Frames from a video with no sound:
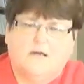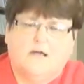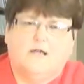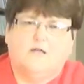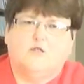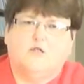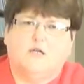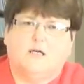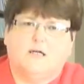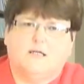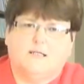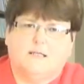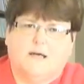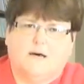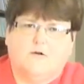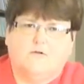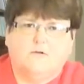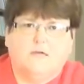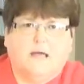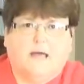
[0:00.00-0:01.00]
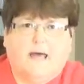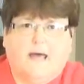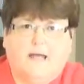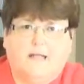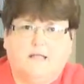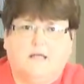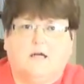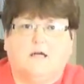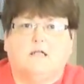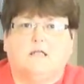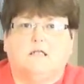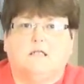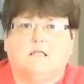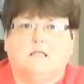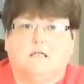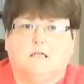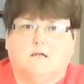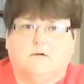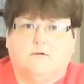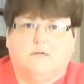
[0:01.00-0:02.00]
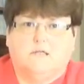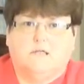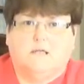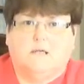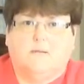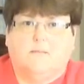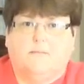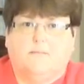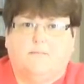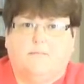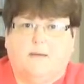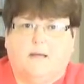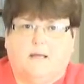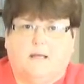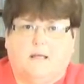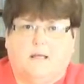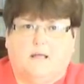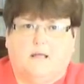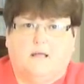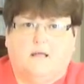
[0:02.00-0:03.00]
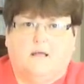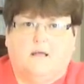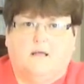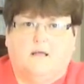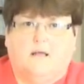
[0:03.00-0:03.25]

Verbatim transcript: and check us out at Dearest Becky.